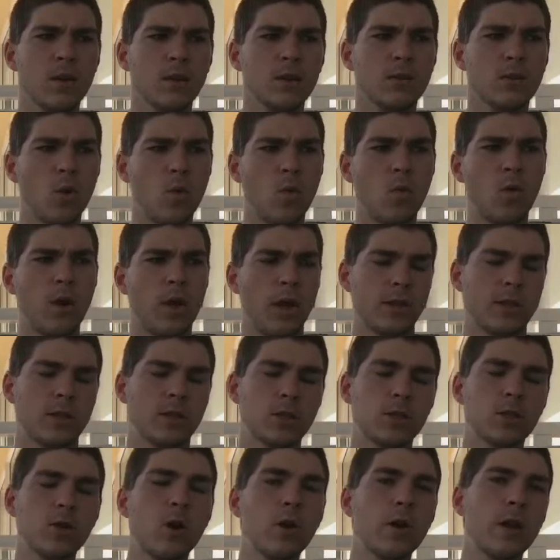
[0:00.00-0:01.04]
So it
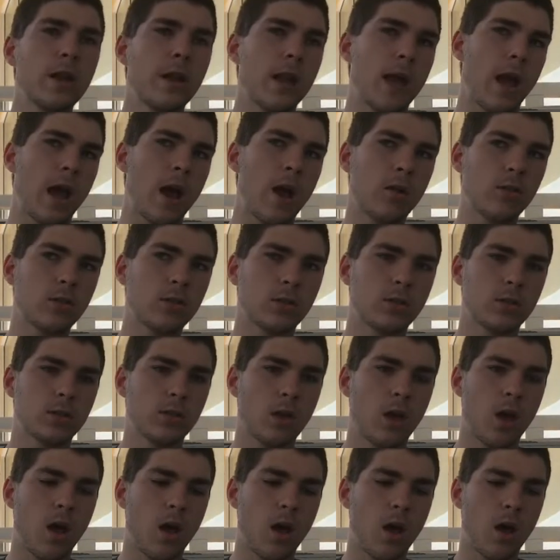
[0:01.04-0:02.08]
started out
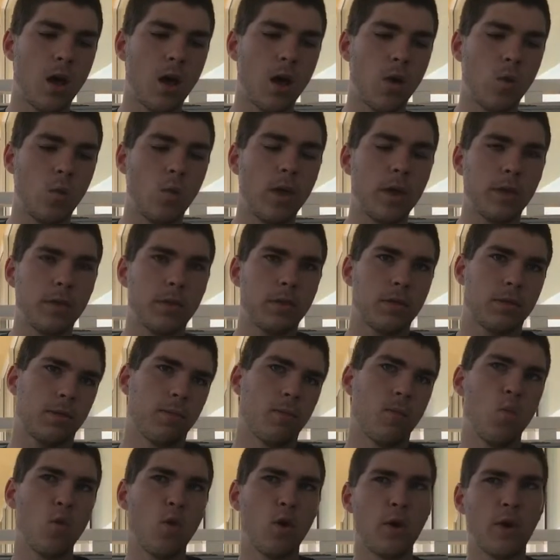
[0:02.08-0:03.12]
with
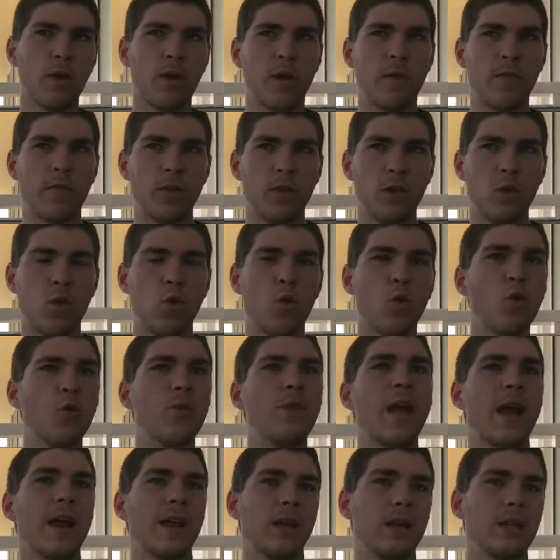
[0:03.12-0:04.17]
more of the old
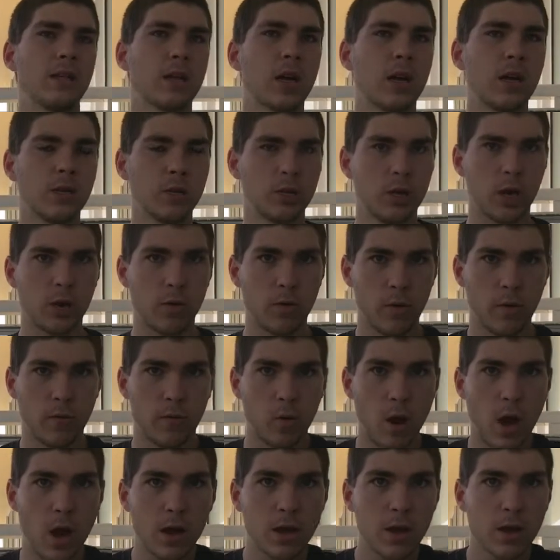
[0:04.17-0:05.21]
90s kind of genre of
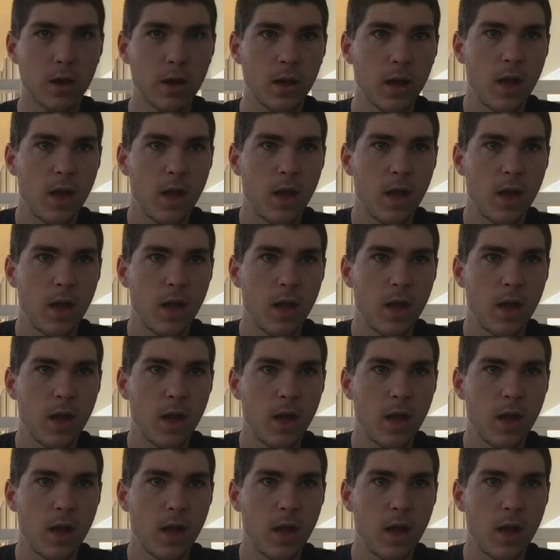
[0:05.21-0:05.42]
rock.